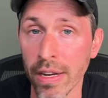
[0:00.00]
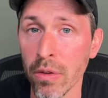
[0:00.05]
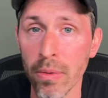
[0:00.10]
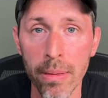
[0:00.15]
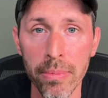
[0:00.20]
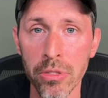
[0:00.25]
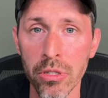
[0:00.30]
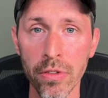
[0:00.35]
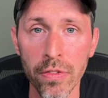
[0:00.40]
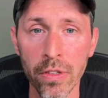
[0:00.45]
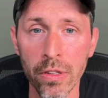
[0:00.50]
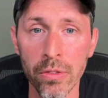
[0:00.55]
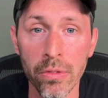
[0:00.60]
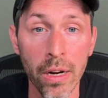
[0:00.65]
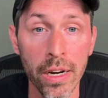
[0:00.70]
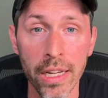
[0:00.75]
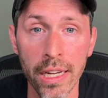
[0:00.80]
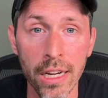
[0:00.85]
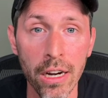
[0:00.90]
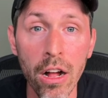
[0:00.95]
any web server
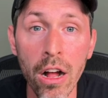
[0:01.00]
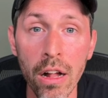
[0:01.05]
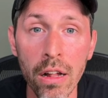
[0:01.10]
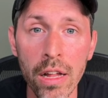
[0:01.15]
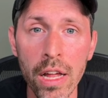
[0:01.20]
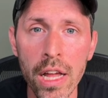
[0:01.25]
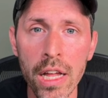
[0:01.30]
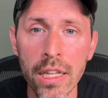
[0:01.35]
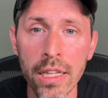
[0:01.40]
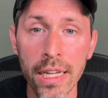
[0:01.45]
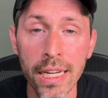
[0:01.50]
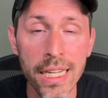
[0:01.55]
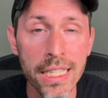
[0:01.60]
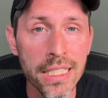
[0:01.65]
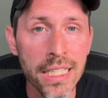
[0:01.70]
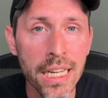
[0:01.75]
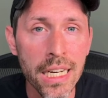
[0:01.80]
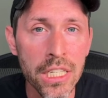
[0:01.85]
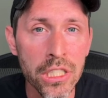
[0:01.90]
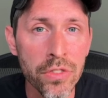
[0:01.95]
running at all. Like I
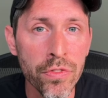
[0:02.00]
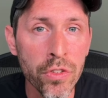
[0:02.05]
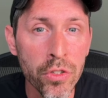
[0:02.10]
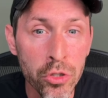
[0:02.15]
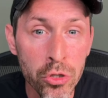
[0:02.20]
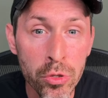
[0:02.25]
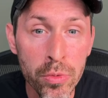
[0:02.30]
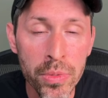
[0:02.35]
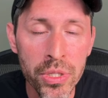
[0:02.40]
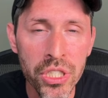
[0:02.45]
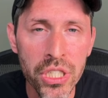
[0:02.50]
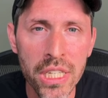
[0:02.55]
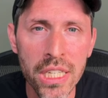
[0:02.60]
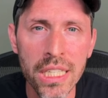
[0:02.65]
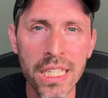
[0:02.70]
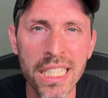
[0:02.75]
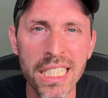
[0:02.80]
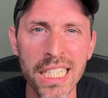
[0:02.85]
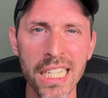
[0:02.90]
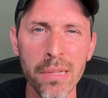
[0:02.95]
said, it's a virtual
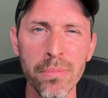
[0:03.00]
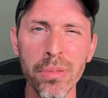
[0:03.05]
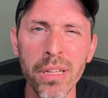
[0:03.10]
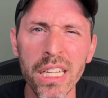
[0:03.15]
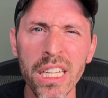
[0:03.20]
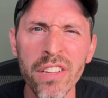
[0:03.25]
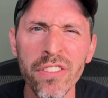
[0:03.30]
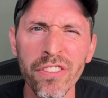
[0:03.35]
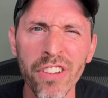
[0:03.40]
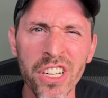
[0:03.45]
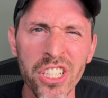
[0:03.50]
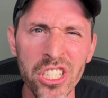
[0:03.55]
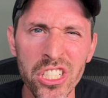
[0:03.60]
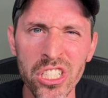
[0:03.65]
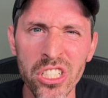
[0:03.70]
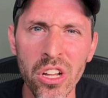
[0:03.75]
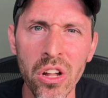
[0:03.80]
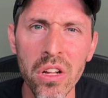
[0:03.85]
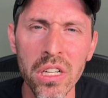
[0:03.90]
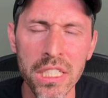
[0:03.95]
machine. It's a completely fresh
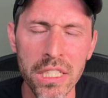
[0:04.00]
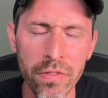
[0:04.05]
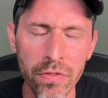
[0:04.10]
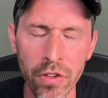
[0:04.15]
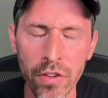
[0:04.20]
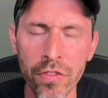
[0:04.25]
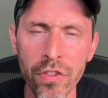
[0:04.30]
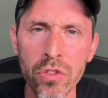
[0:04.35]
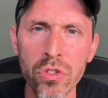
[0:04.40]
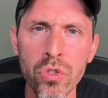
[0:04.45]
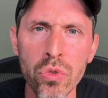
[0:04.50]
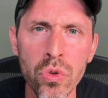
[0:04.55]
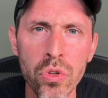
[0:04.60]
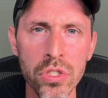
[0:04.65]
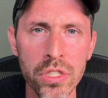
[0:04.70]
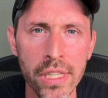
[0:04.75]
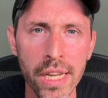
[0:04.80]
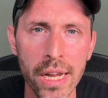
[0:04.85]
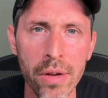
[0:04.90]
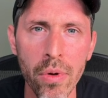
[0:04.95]
install except for a few
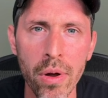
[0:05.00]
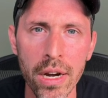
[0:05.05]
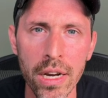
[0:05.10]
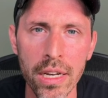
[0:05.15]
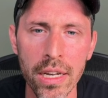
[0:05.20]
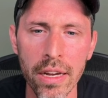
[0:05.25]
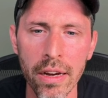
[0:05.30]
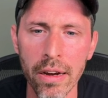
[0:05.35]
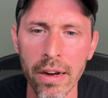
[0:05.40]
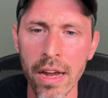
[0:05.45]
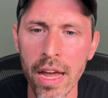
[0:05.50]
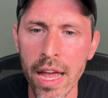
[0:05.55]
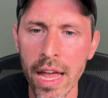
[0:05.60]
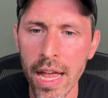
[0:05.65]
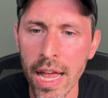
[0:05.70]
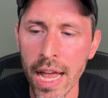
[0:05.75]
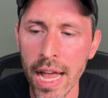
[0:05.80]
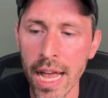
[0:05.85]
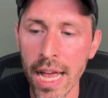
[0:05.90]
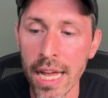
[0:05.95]
tools that I wanted here.
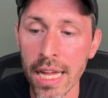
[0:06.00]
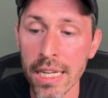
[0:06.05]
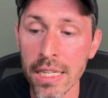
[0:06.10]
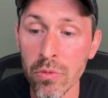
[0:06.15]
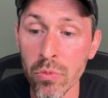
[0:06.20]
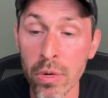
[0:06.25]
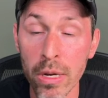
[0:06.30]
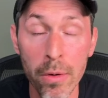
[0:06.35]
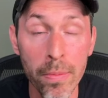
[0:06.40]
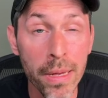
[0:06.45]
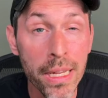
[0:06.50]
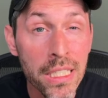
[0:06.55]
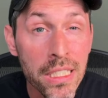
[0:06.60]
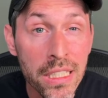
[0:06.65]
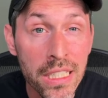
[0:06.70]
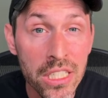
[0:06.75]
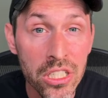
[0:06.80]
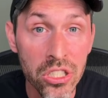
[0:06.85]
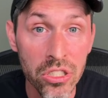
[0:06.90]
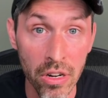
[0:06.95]
And we are
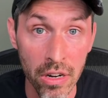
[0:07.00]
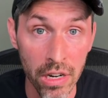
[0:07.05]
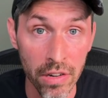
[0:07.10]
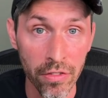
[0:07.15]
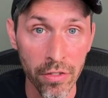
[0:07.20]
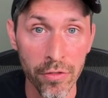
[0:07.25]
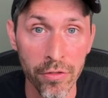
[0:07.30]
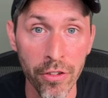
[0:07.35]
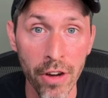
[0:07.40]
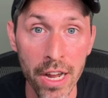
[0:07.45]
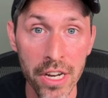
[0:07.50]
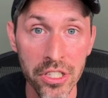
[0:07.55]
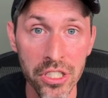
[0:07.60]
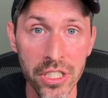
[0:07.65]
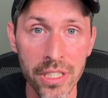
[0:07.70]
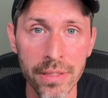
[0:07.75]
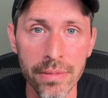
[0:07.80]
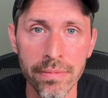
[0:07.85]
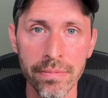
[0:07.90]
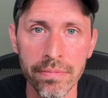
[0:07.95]
basically starting from
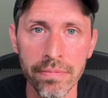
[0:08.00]
fresh.